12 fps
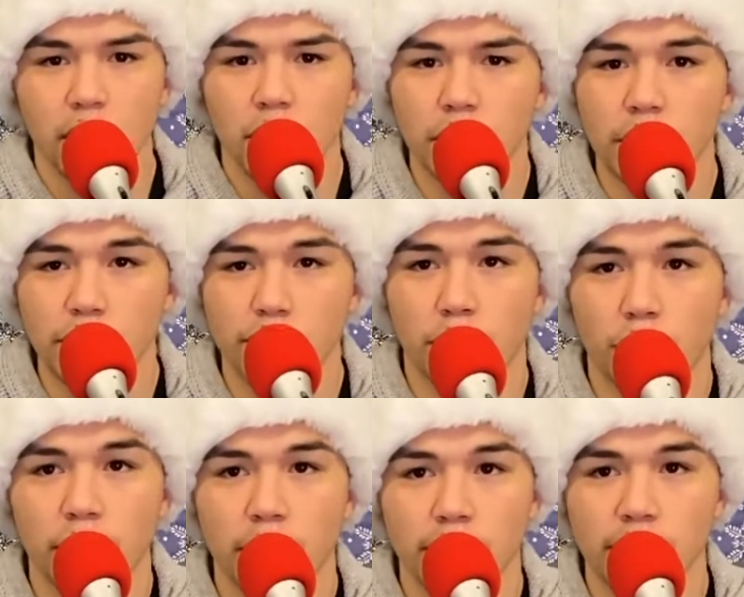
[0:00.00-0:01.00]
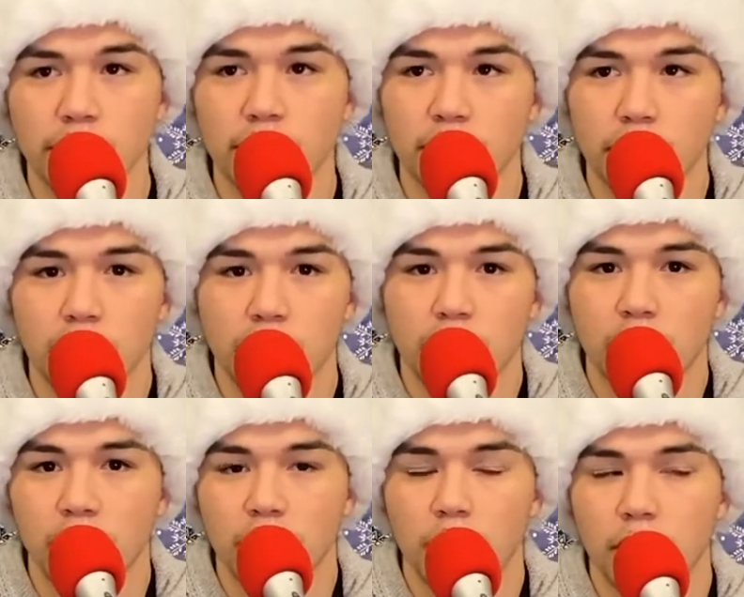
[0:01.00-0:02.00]
those worms.
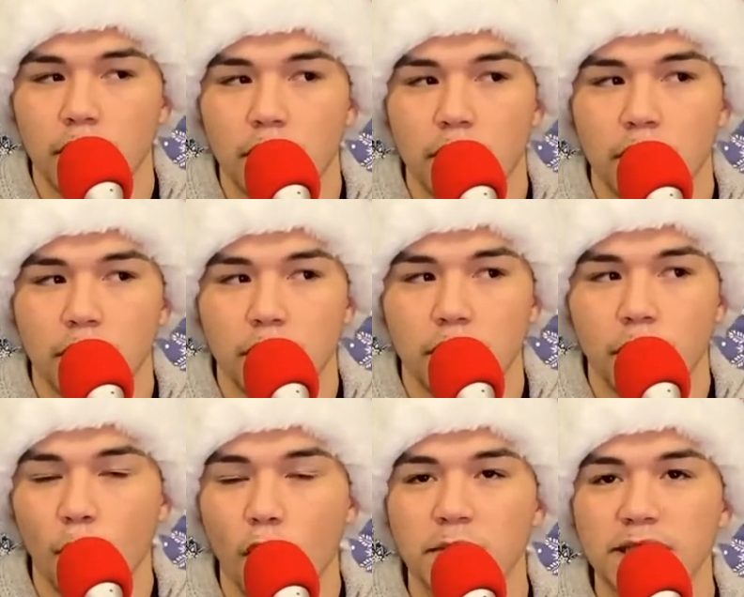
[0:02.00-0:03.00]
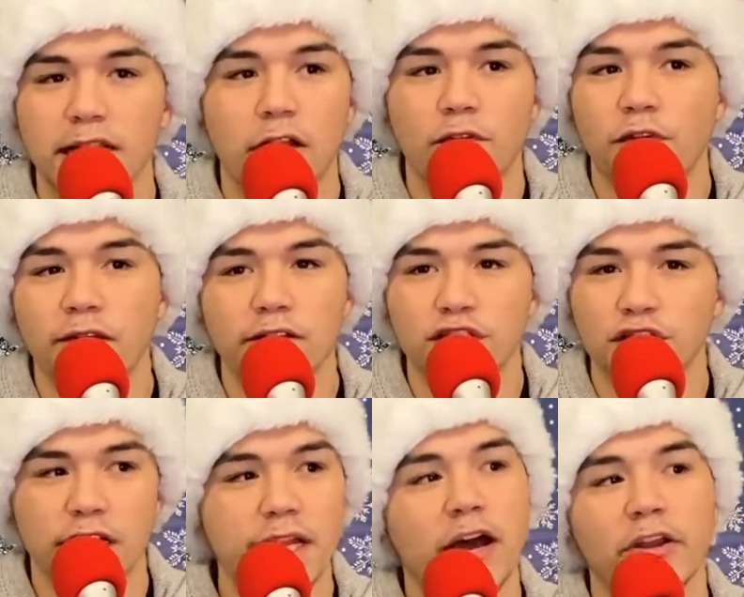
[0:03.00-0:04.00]
Worms terrify the
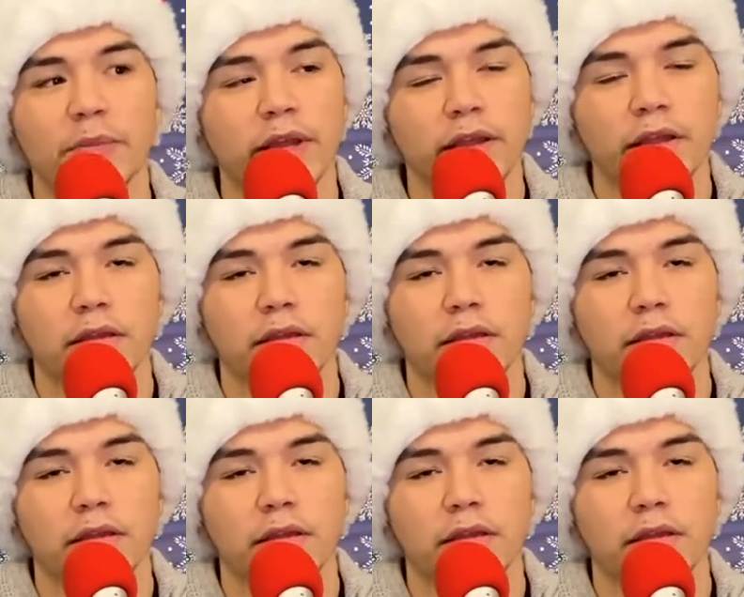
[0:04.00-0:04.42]
shit out of me.